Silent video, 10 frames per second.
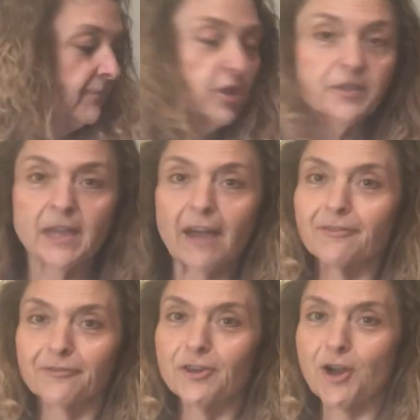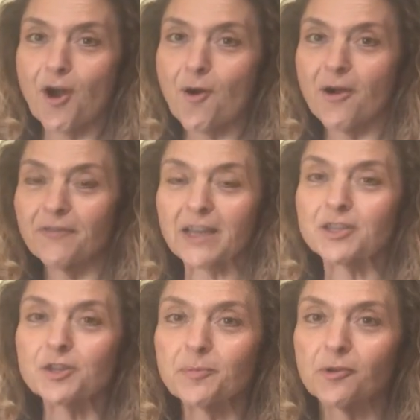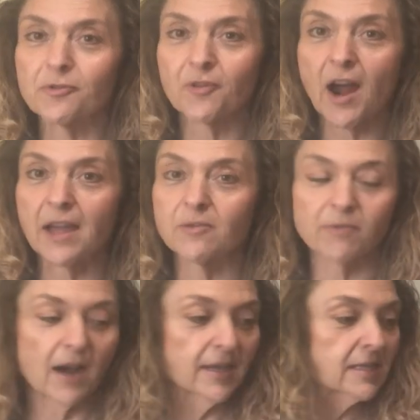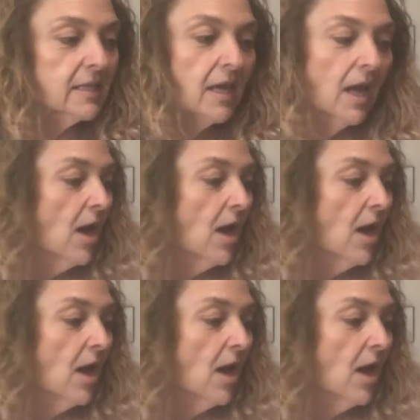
Just have, you know, a vegetable fried rice.